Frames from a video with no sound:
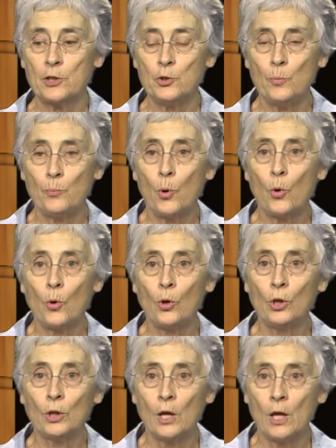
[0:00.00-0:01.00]
You
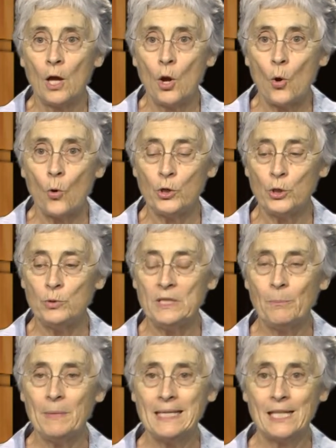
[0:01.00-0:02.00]
pull or you
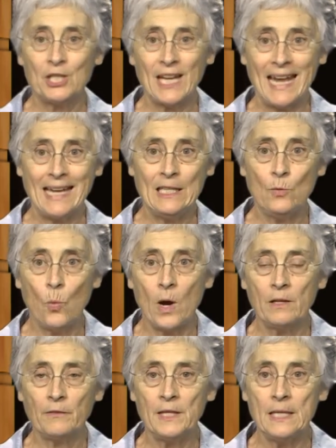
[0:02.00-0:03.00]
diminish any one
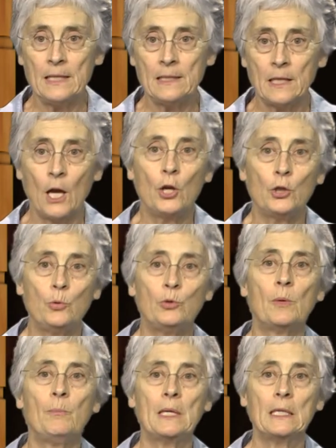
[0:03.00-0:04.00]
of these, you
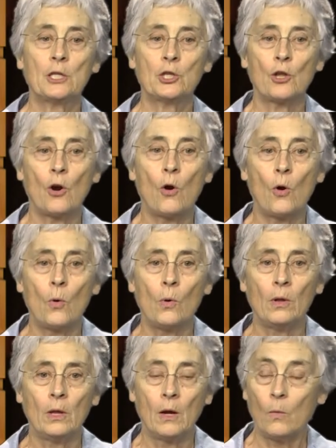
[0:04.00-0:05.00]
diminish the whole.
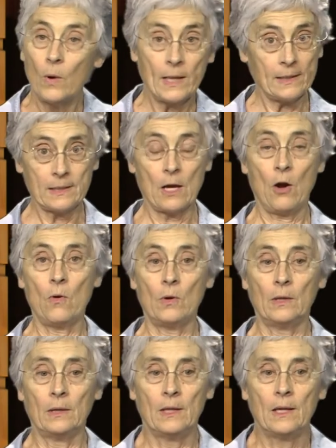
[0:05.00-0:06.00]
What is the whole?
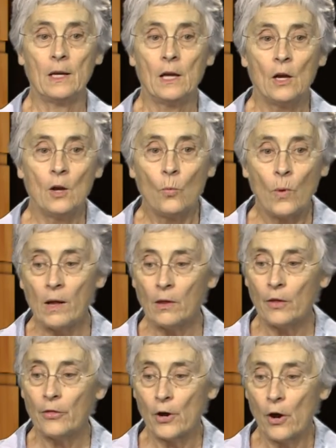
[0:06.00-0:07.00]
Well,
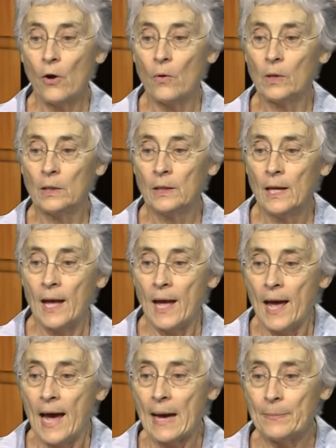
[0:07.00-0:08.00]
the whole
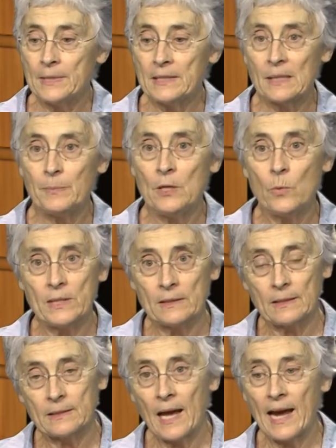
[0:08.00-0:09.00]
happens to be when
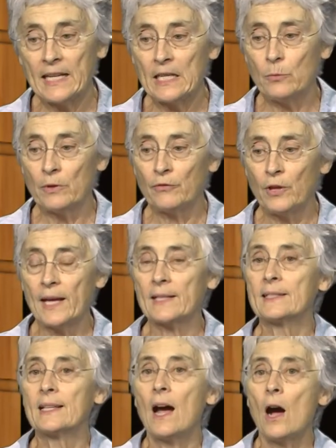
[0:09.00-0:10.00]
society
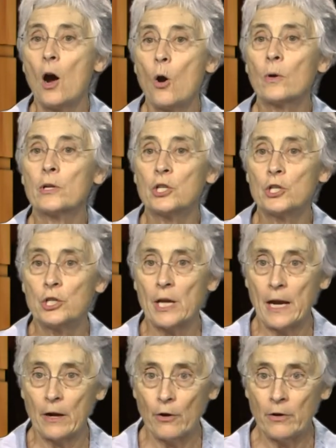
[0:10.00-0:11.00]
reflects our
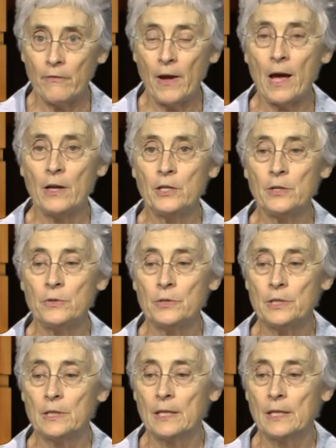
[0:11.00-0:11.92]
shared values.